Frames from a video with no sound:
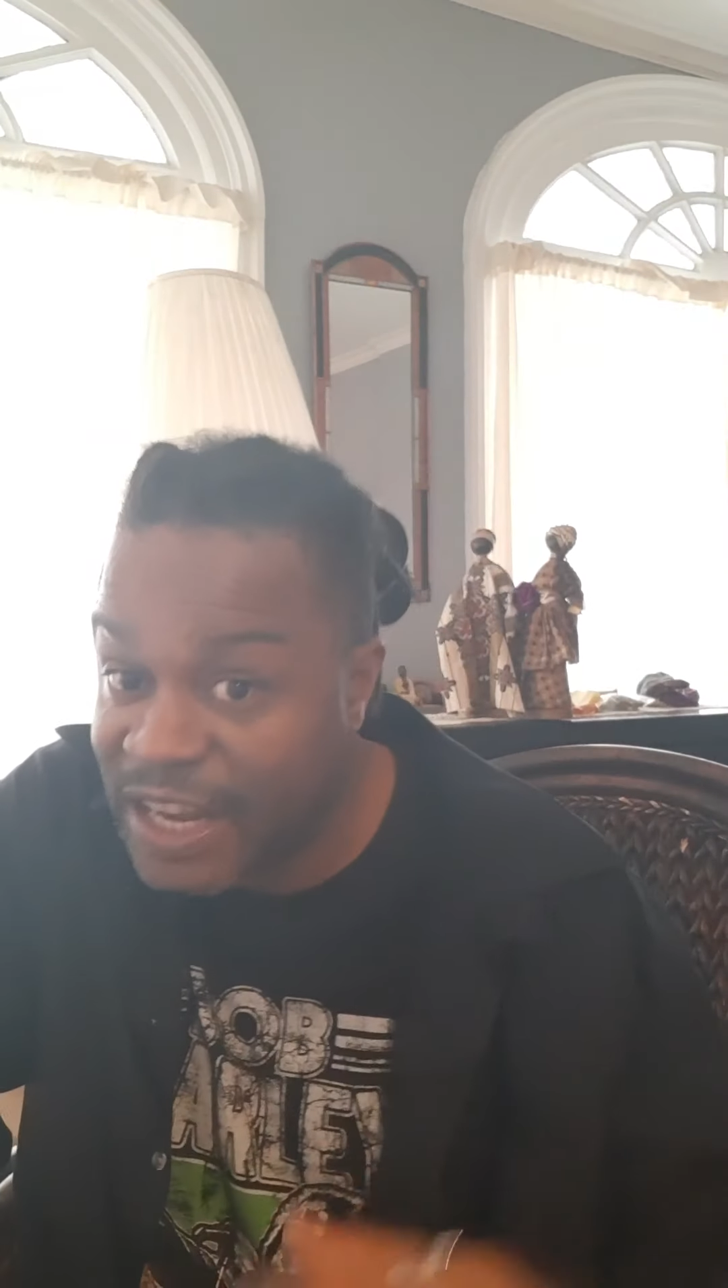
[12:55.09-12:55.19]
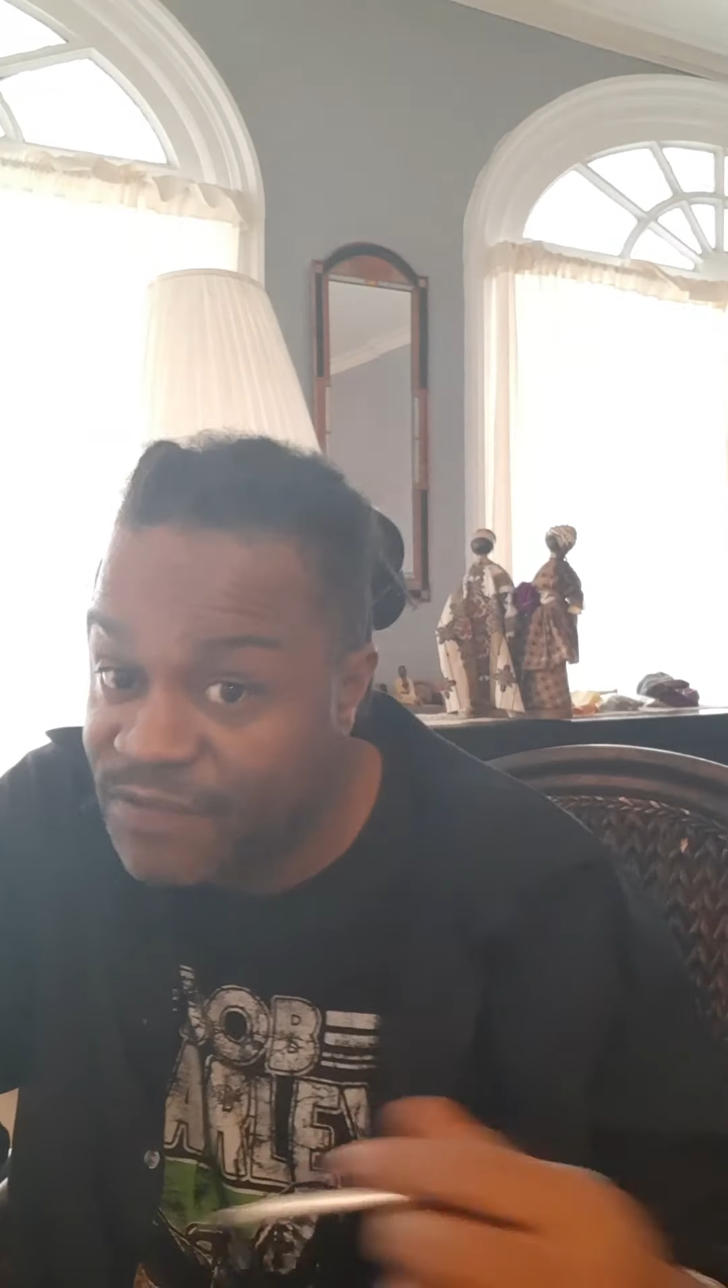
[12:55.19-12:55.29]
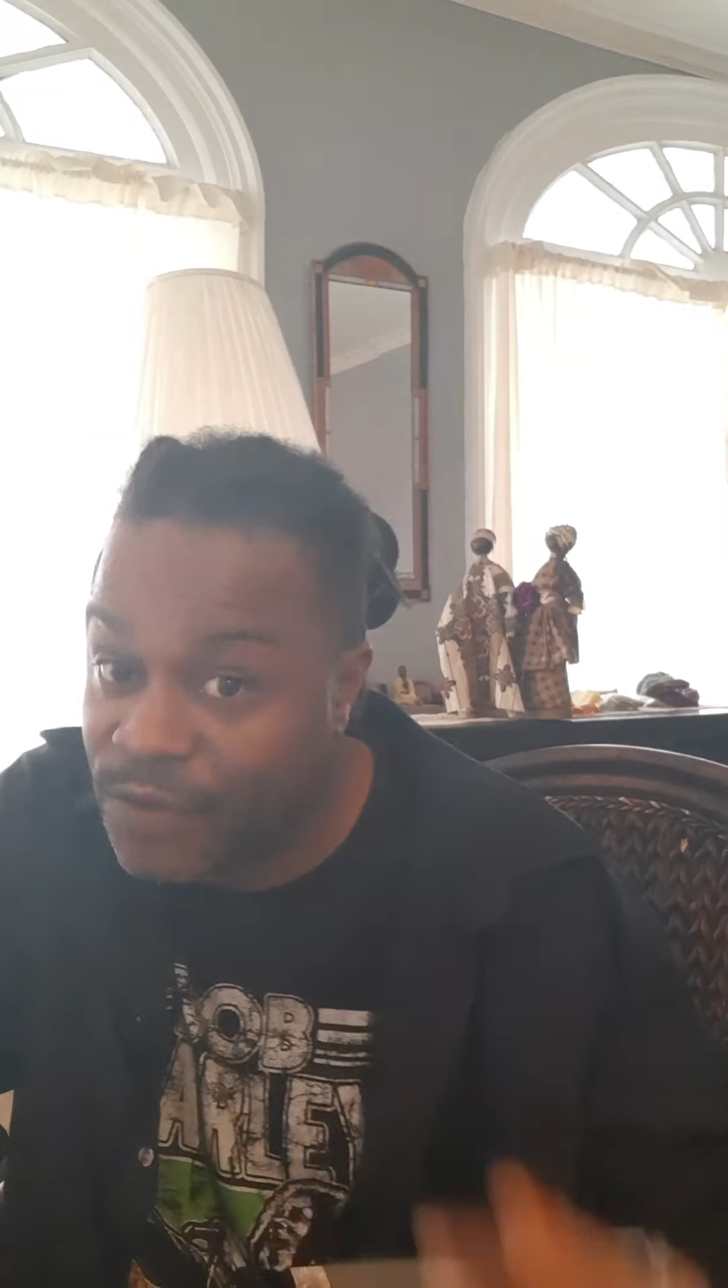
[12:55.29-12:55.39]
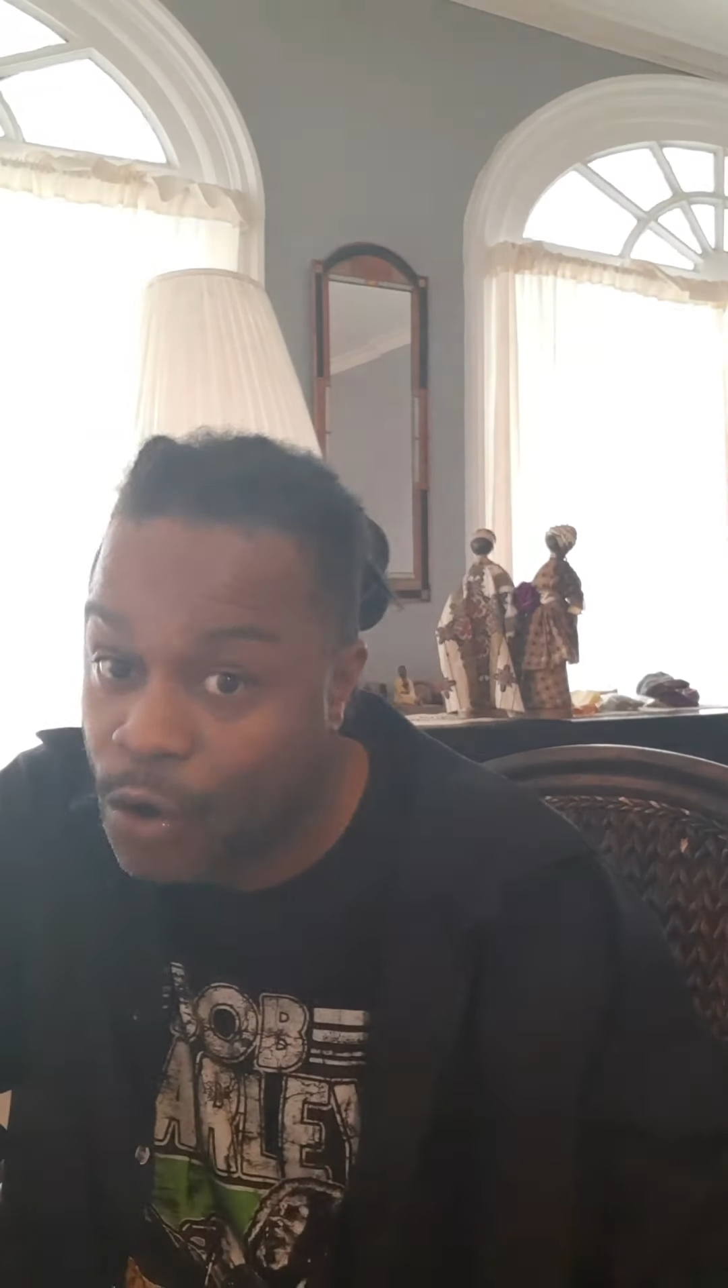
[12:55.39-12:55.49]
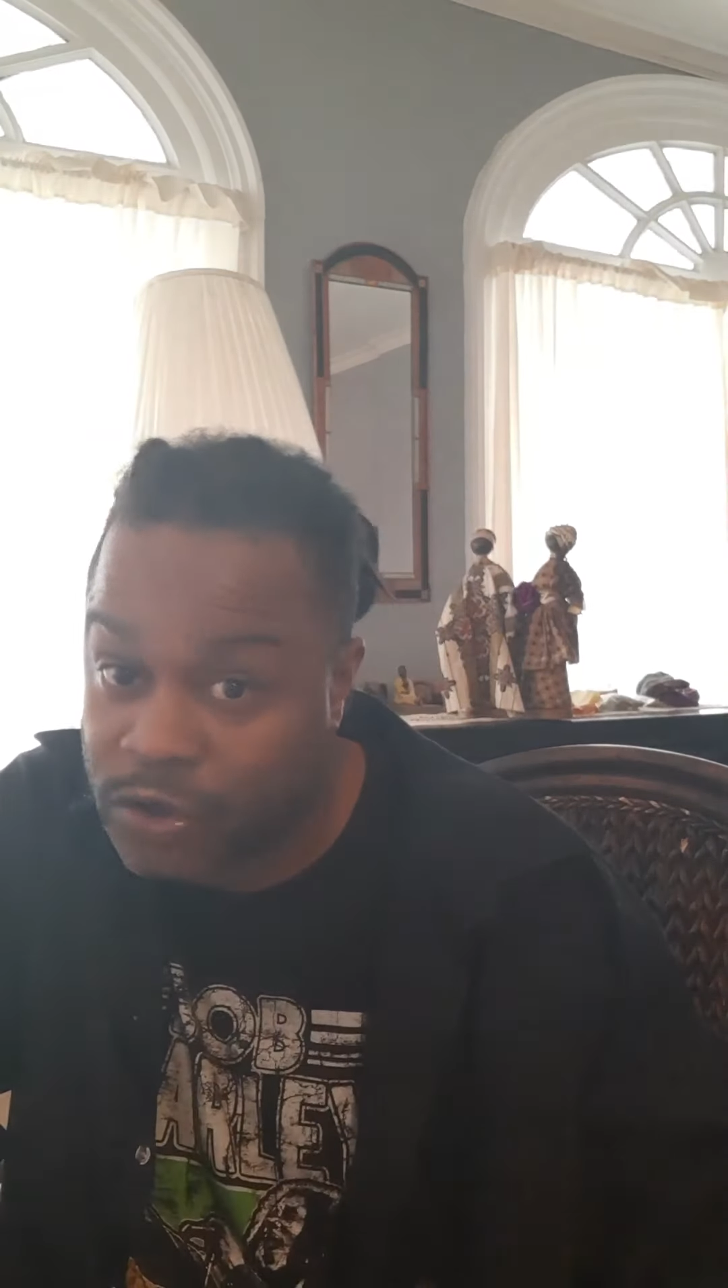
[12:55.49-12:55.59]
invoke